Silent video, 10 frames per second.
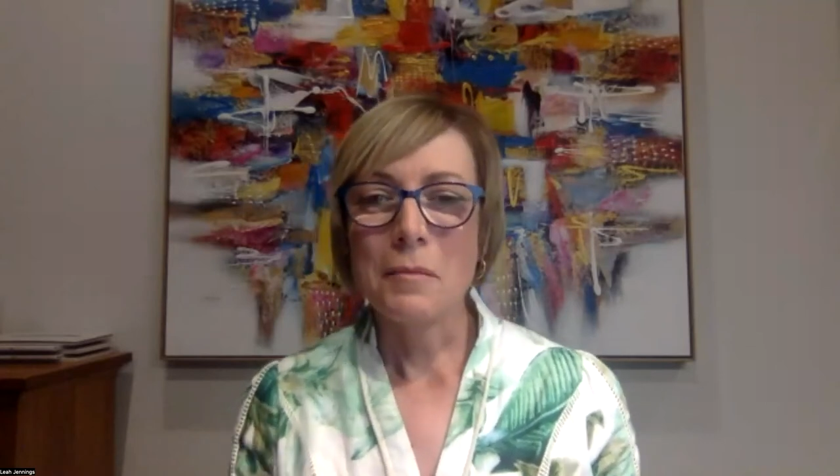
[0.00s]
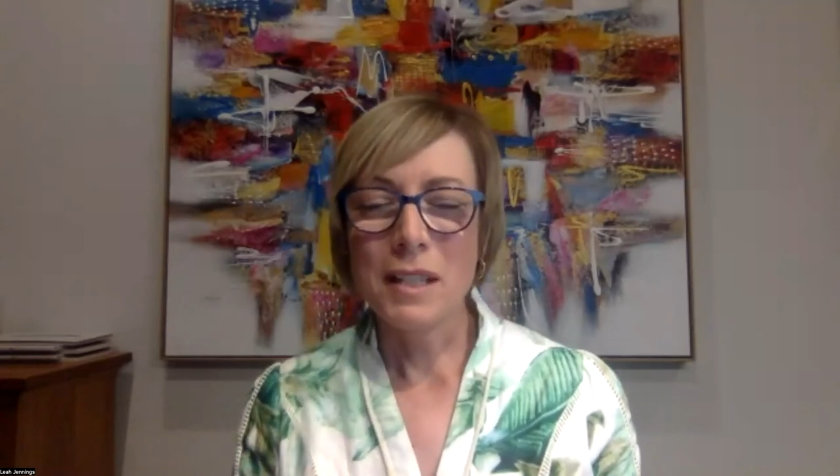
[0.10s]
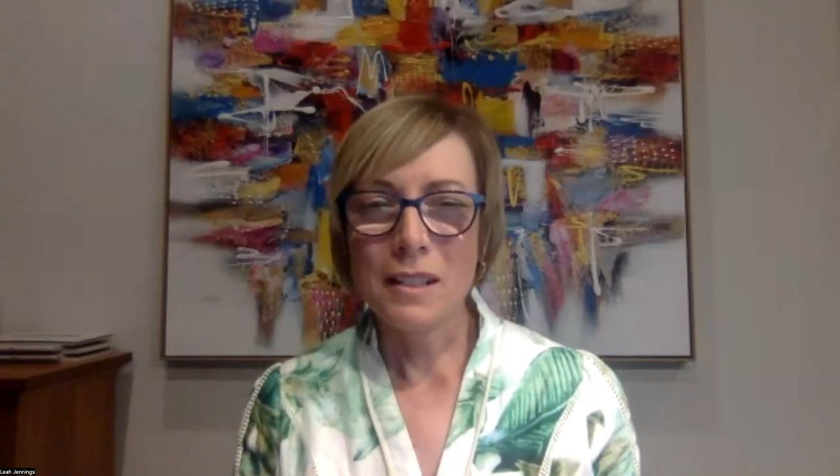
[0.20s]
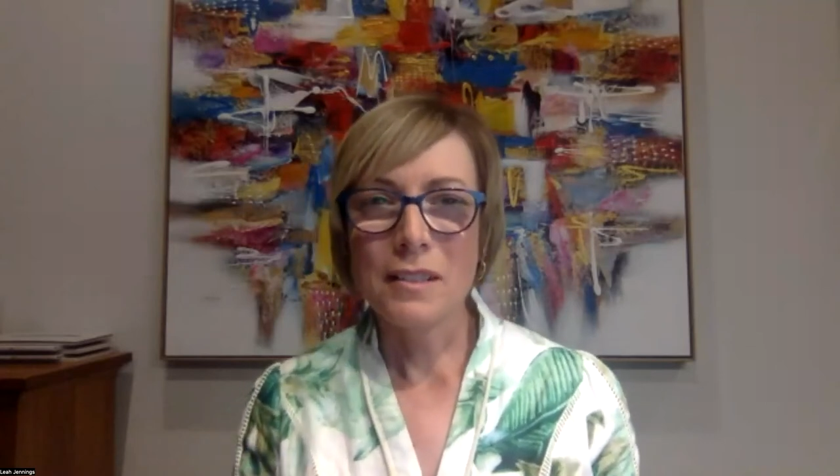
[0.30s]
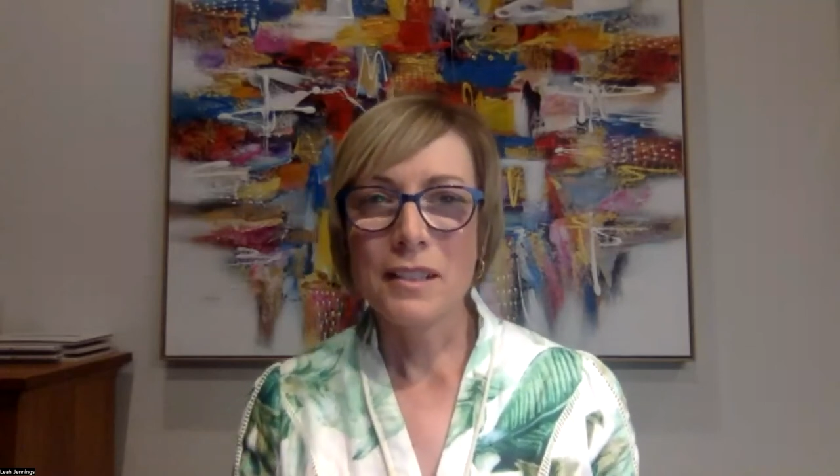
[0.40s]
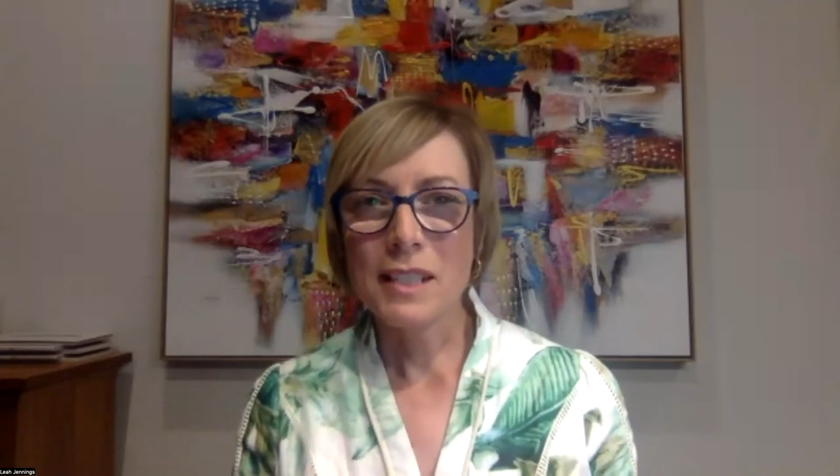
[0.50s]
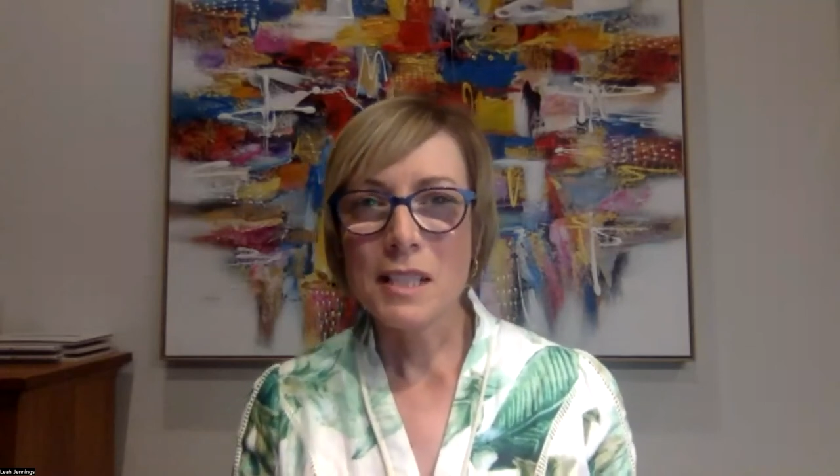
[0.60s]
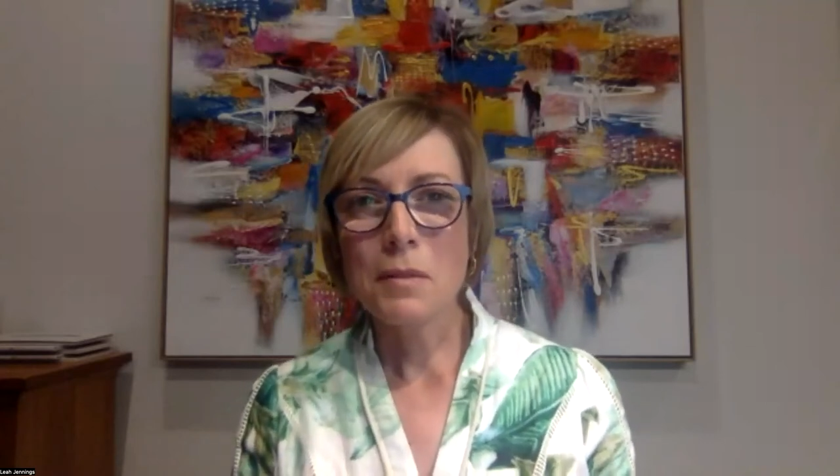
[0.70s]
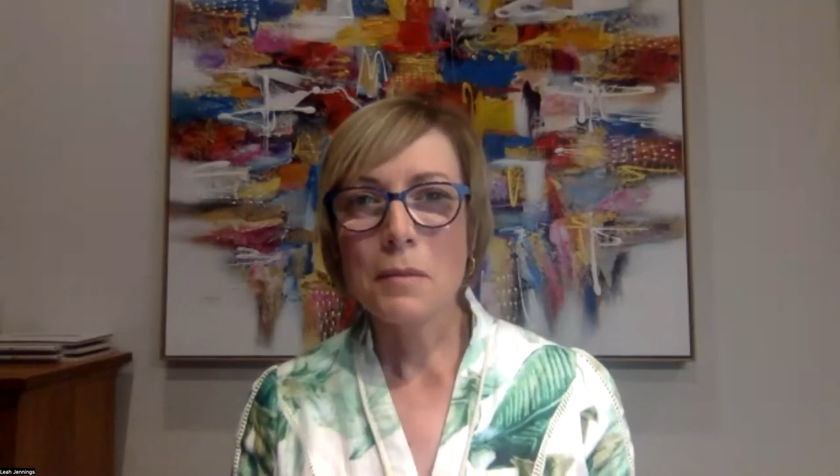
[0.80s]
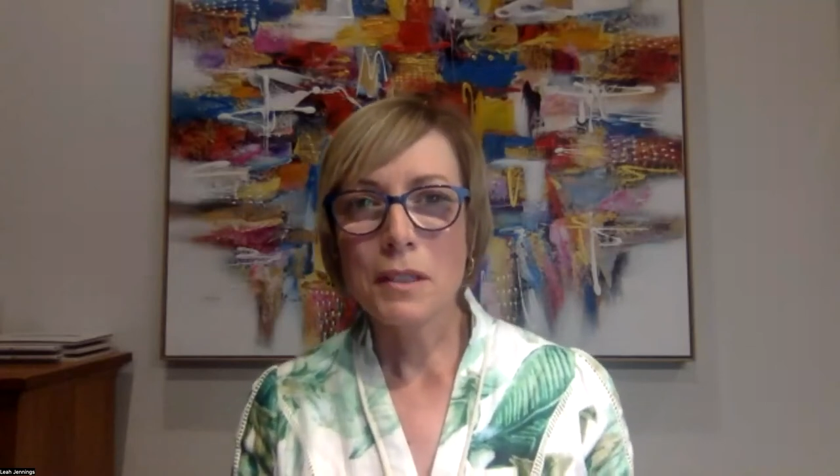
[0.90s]
And I think
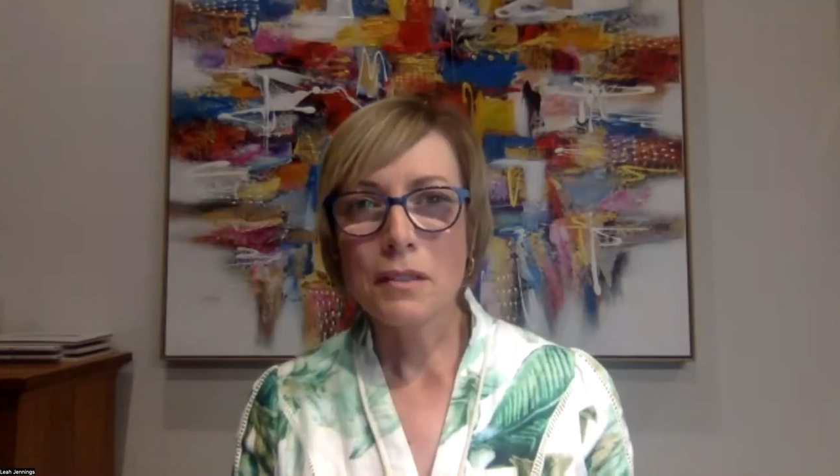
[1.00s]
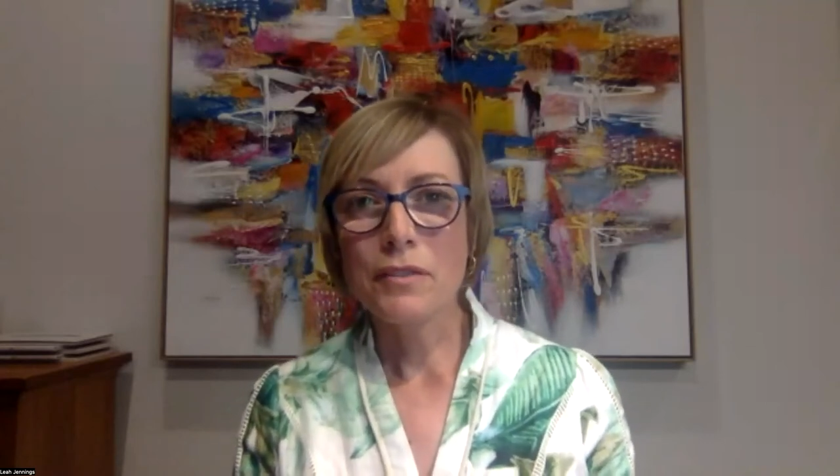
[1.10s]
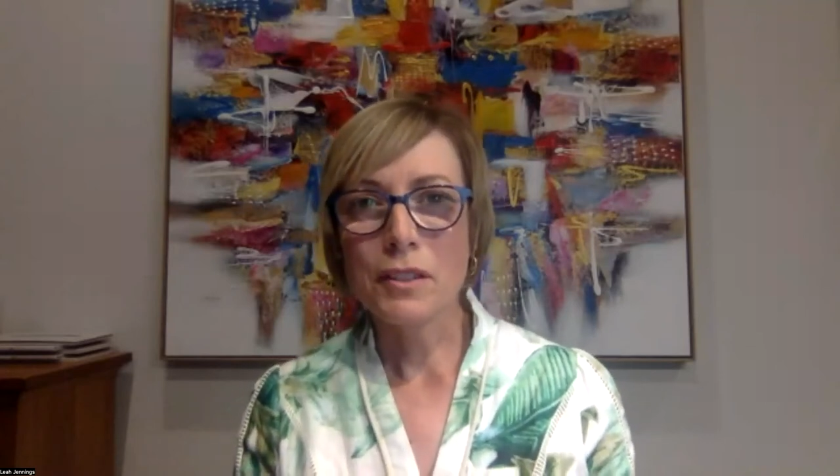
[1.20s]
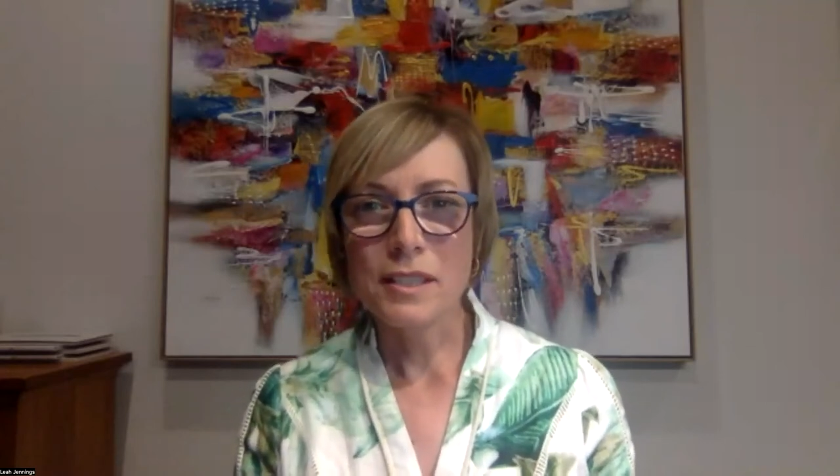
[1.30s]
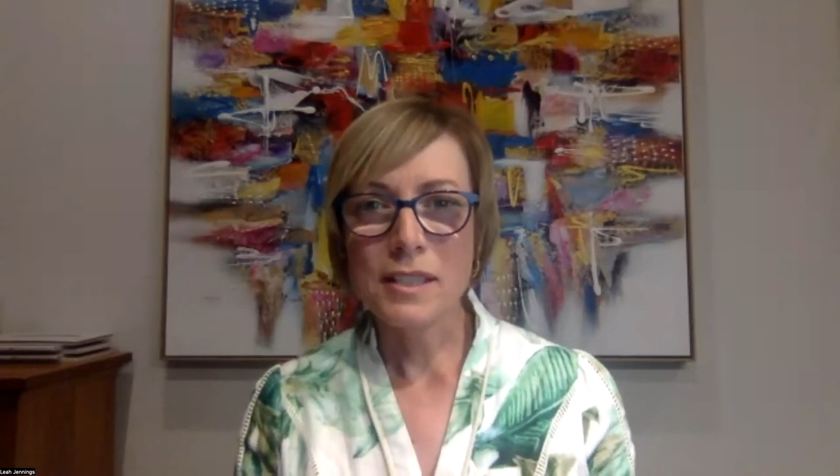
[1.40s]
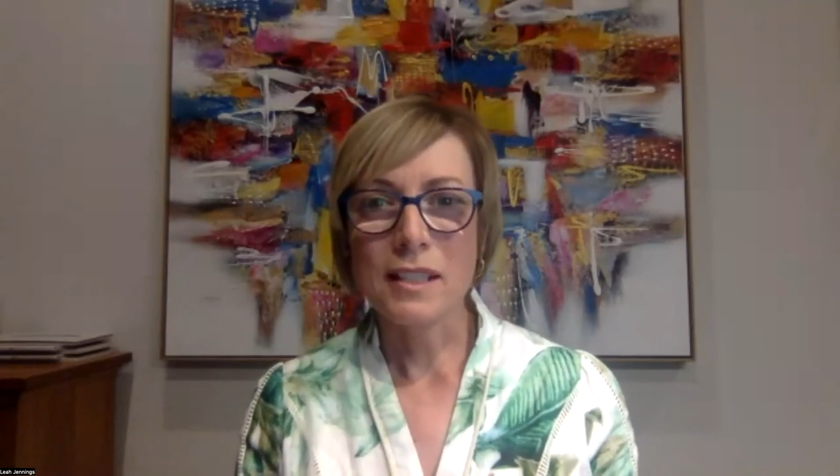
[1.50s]
that's probably the first